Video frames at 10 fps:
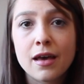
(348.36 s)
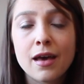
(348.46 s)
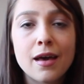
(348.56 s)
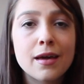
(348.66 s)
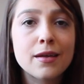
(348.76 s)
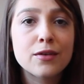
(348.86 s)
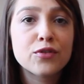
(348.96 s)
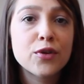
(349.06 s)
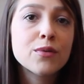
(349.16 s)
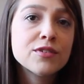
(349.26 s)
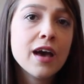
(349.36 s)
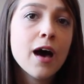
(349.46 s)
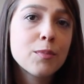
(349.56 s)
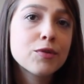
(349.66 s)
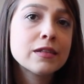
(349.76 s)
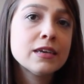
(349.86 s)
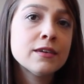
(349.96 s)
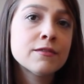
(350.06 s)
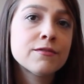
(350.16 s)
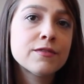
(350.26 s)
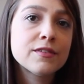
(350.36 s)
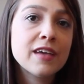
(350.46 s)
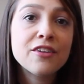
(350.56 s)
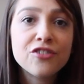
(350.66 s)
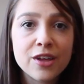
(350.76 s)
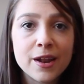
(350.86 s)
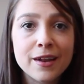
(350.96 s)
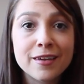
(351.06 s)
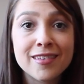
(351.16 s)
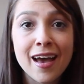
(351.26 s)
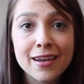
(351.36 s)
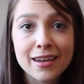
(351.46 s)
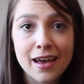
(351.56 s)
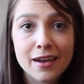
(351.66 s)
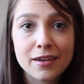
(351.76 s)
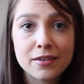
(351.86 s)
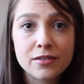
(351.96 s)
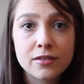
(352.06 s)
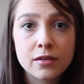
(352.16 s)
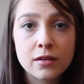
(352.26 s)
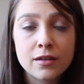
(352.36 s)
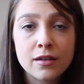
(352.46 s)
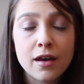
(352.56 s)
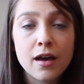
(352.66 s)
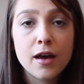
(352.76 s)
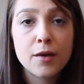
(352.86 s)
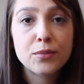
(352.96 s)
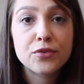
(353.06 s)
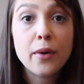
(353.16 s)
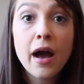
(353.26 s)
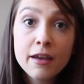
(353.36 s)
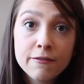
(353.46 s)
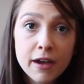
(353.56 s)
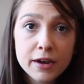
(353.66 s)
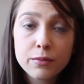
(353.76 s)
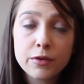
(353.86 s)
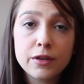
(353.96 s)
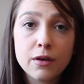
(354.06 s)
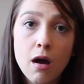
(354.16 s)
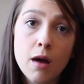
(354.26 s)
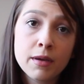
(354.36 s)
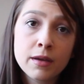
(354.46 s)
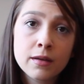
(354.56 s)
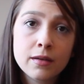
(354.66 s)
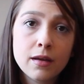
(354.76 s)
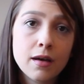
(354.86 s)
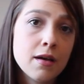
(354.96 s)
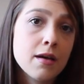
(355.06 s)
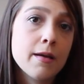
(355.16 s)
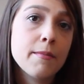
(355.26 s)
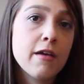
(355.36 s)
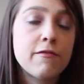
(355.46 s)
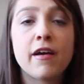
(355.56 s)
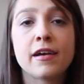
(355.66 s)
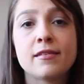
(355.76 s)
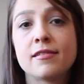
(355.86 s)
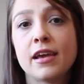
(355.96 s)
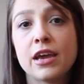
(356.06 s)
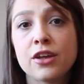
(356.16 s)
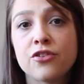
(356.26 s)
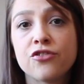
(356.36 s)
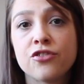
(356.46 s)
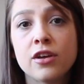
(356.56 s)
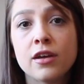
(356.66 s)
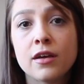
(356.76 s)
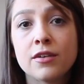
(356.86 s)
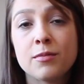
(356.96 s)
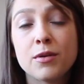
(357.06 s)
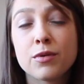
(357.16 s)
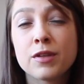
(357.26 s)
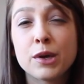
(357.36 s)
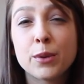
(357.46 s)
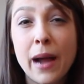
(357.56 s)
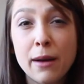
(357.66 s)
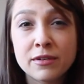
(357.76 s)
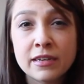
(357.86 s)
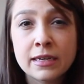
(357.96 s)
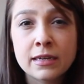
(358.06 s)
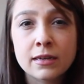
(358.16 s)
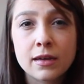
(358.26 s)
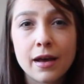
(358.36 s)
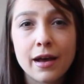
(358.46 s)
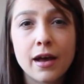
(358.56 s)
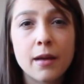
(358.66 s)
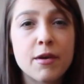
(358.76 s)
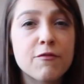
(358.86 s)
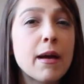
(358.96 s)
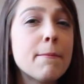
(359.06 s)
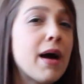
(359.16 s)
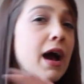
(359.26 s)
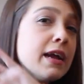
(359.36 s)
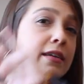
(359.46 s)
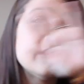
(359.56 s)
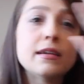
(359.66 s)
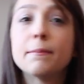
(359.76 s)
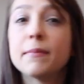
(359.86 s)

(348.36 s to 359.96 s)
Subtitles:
and is known to help relieve tension and anxiety headaches. So I find it really calming. I find sage to be really grounding. If my mind is in